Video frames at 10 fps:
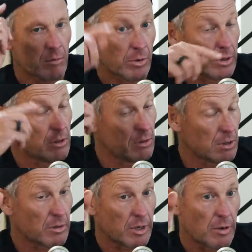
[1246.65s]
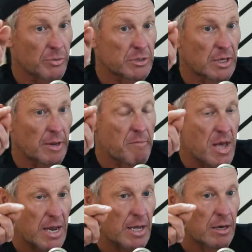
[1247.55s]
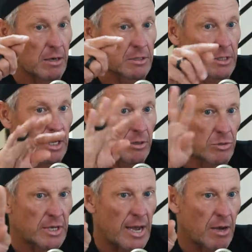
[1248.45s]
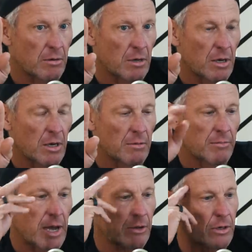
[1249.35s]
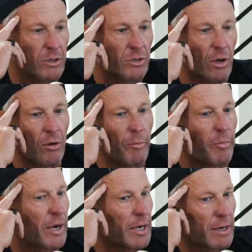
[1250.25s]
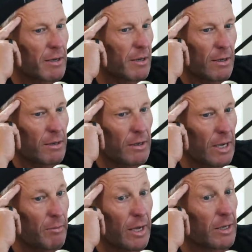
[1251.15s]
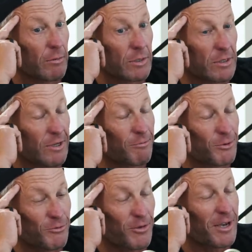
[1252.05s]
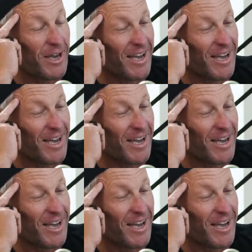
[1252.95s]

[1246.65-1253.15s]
with the therapist that I met at Onsite, who's now um, out on his own, but yeah, man, it was, it was,